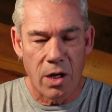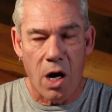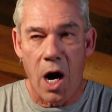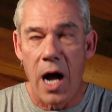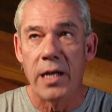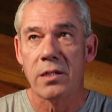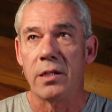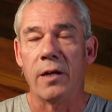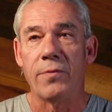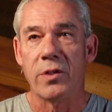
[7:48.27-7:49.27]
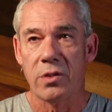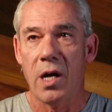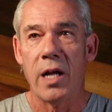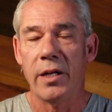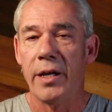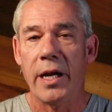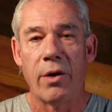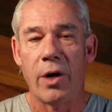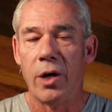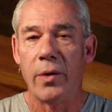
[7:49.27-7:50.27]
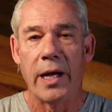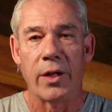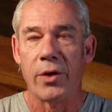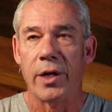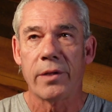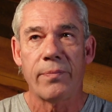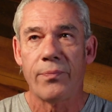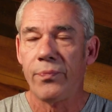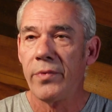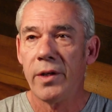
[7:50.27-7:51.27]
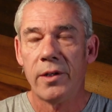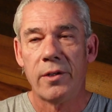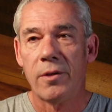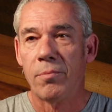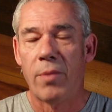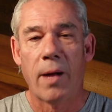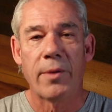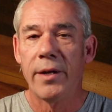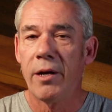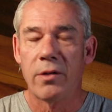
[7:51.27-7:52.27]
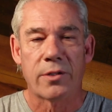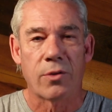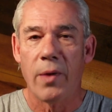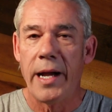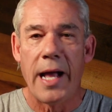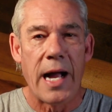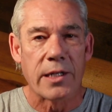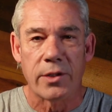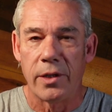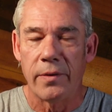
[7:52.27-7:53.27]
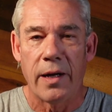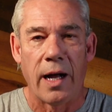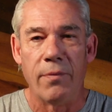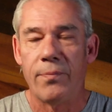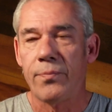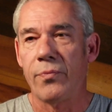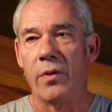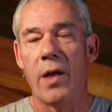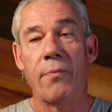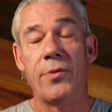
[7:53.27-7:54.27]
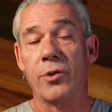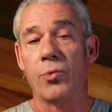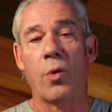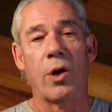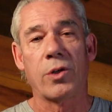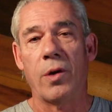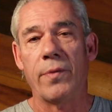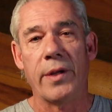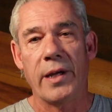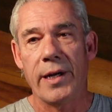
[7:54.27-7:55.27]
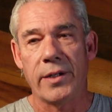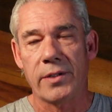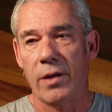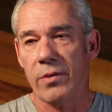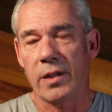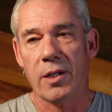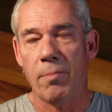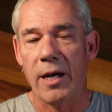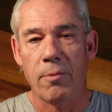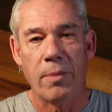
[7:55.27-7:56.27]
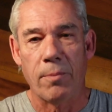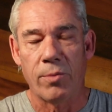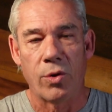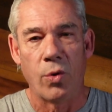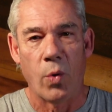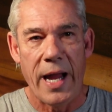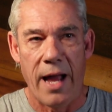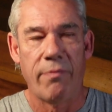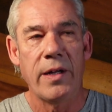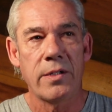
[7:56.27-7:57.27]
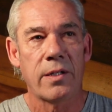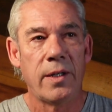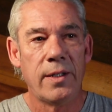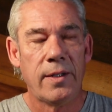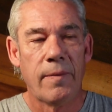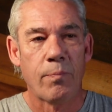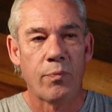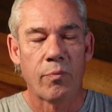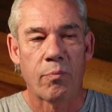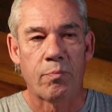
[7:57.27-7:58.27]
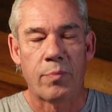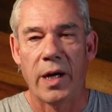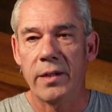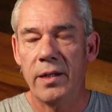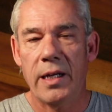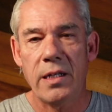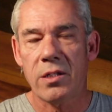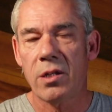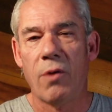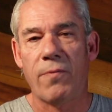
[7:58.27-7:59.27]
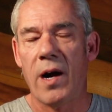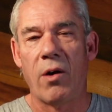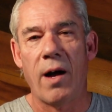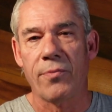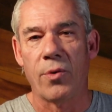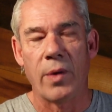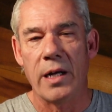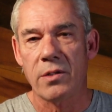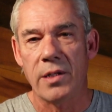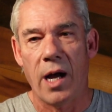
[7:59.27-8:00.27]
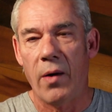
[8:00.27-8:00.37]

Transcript: Honestly, if you saw De Niro, and look, Bob De Niro's a great actor. I've loved his work over the years. I don't think there are many people who haven't, but he's so far off the rails now.